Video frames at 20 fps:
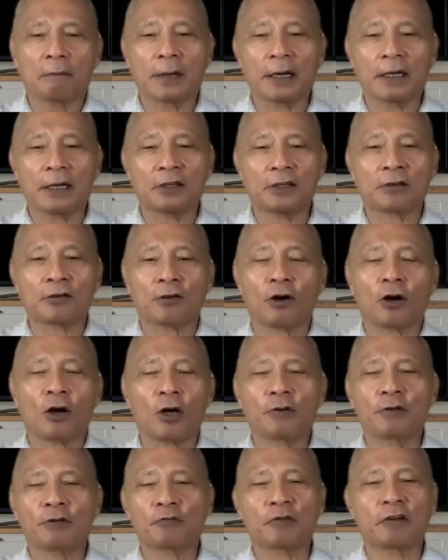but it could
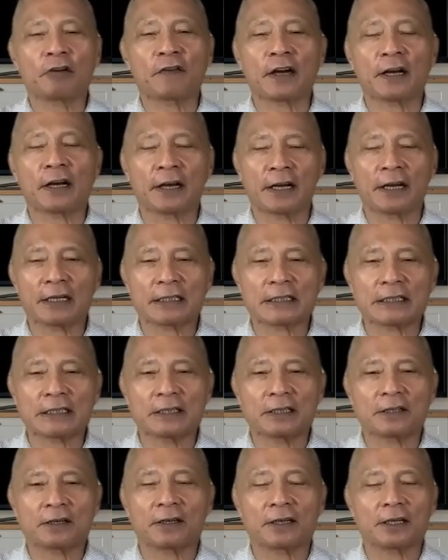only
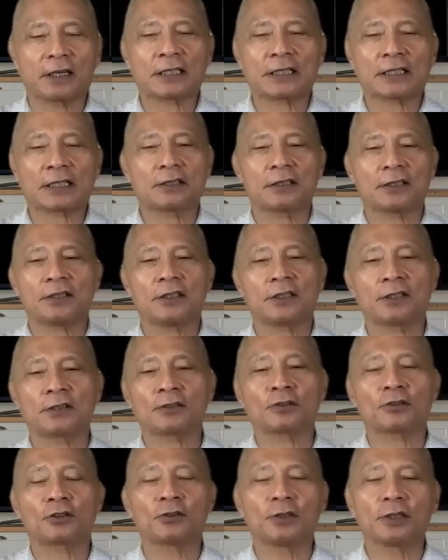financed in the next
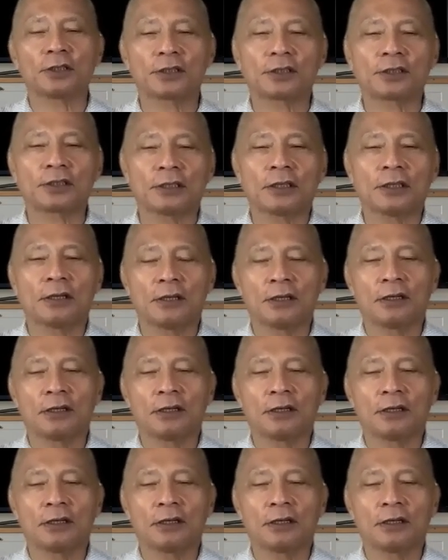year, two years,